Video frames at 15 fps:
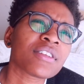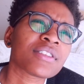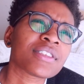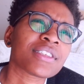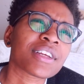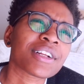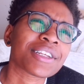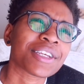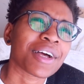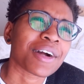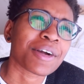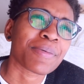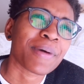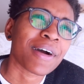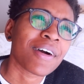else is there to
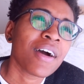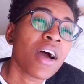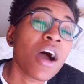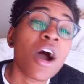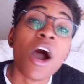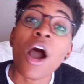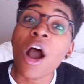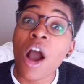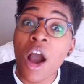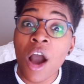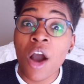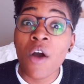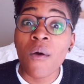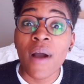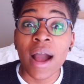talk about?
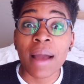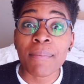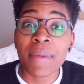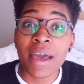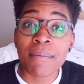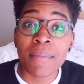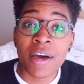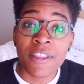Oh, I met